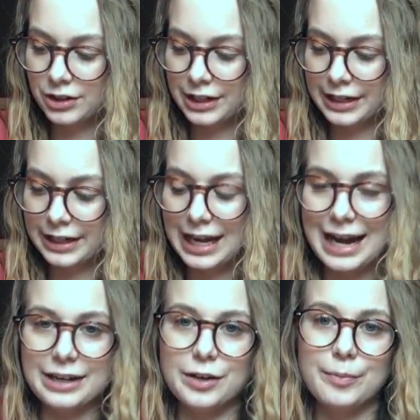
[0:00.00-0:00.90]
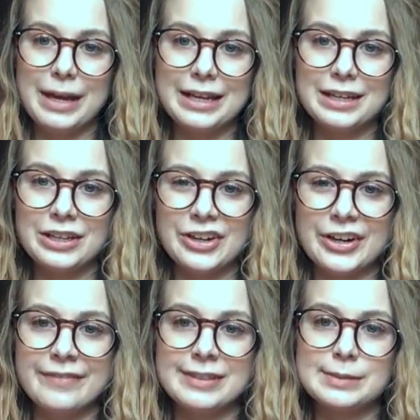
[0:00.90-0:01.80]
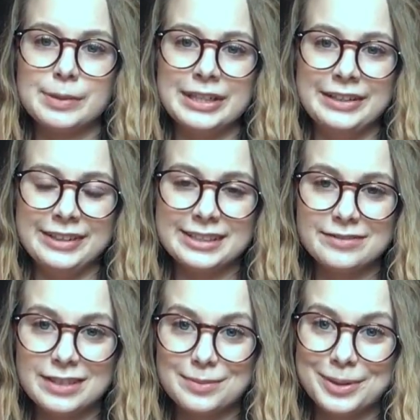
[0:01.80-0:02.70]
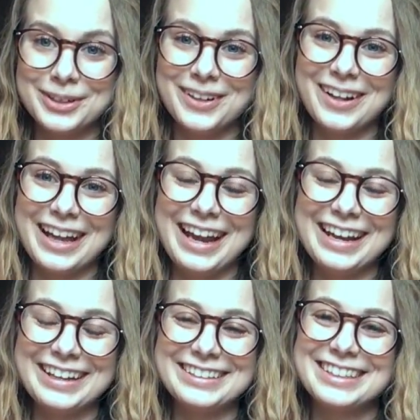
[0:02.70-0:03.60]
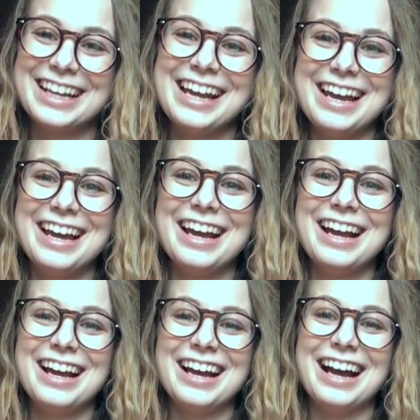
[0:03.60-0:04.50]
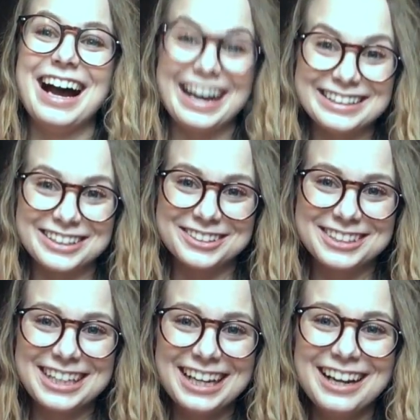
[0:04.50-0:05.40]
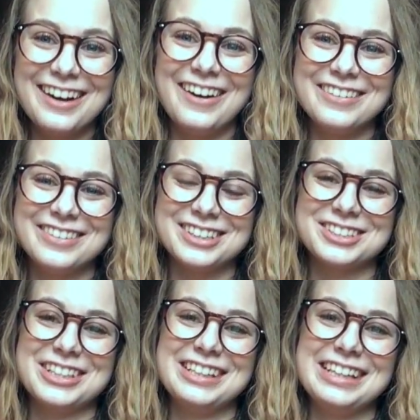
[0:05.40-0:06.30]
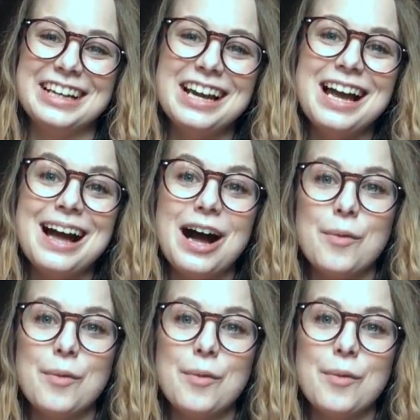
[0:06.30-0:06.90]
30, how do you make your invisible illness visible? And I don't, unfortunately.